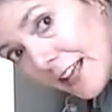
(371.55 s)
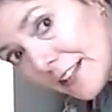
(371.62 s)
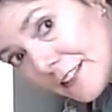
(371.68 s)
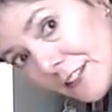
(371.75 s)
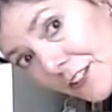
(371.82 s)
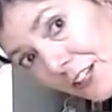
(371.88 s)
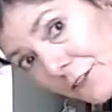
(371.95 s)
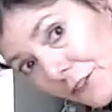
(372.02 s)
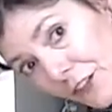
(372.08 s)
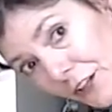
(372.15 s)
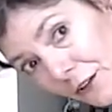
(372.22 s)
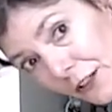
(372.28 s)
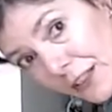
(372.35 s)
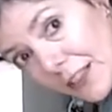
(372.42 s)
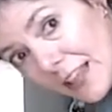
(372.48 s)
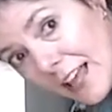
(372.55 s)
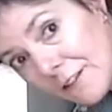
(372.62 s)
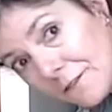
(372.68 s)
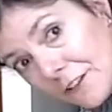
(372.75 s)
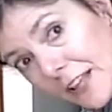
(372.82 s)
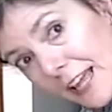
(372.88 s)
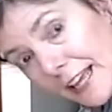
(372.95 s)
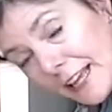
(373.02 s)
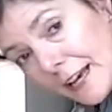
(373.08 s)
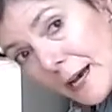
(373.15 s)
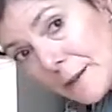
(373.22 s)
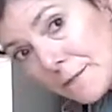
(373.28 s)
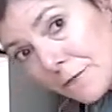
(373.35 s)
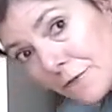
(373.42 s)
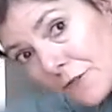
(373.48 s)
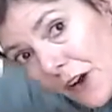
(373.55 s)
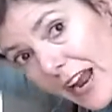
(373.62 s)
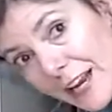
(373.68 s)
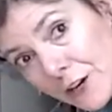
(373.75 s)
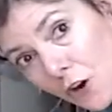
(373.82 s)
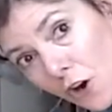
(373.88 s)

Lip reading: let's lift the left leg up, right